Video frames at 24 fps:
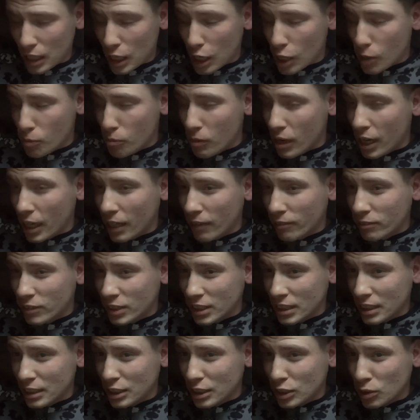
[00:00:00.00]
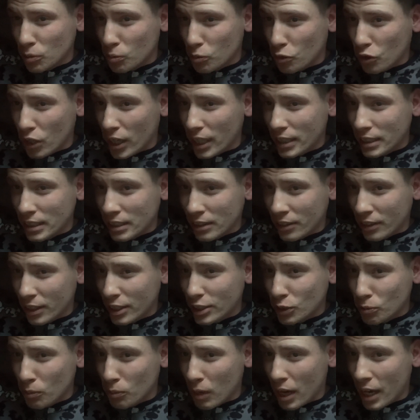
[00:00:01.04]
I might have seen some crazy
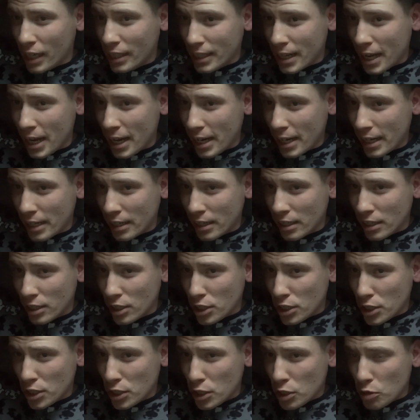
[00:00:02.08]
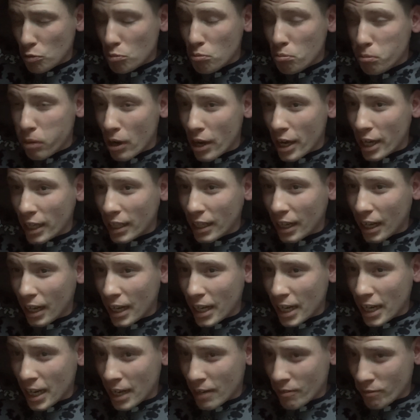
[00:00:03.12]
things in my day, but
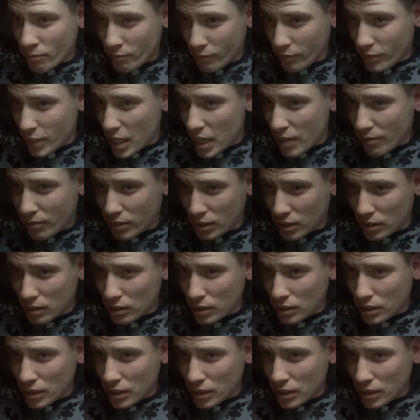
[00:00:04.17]
I have never